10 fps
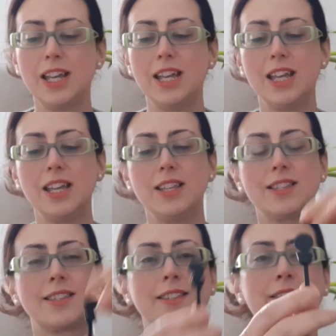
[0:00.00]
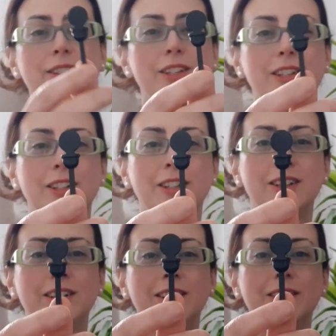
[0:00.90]
is
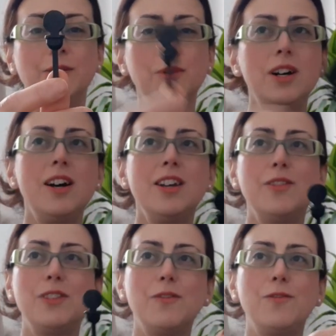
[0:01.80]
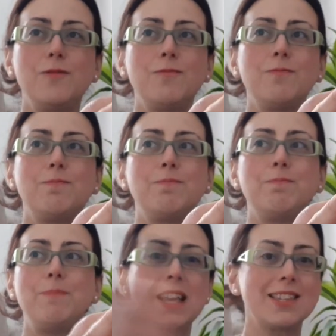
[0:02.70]
one of the
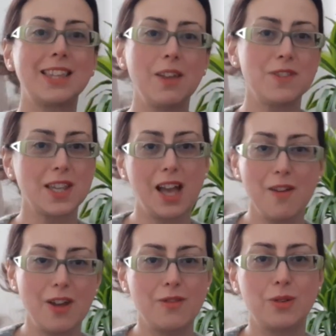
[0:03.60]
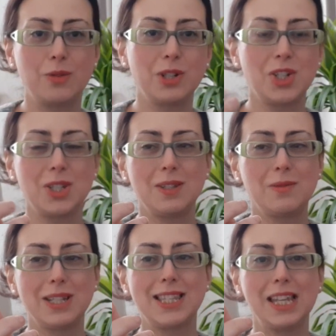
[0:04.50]
best gifts I have ever re
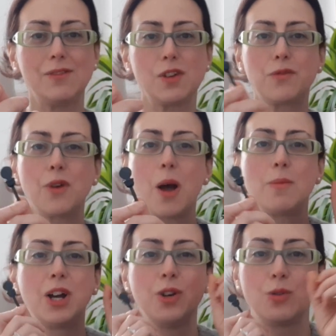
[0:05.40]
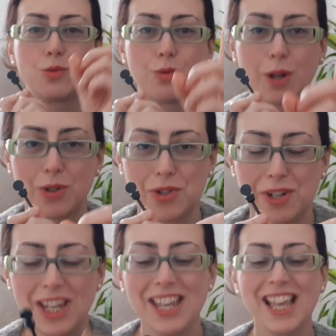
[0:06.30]
received from
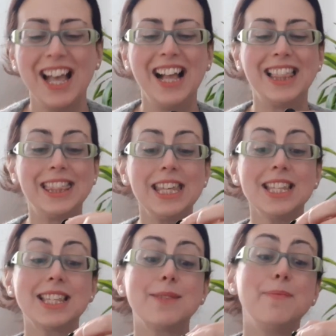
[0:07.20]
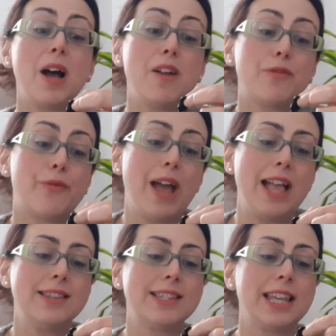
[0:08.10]
Roshni. This, my
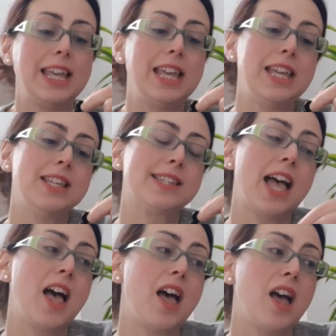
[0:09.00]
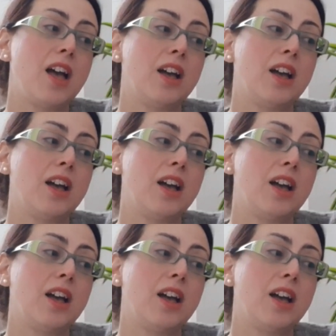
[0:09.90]
friends, is a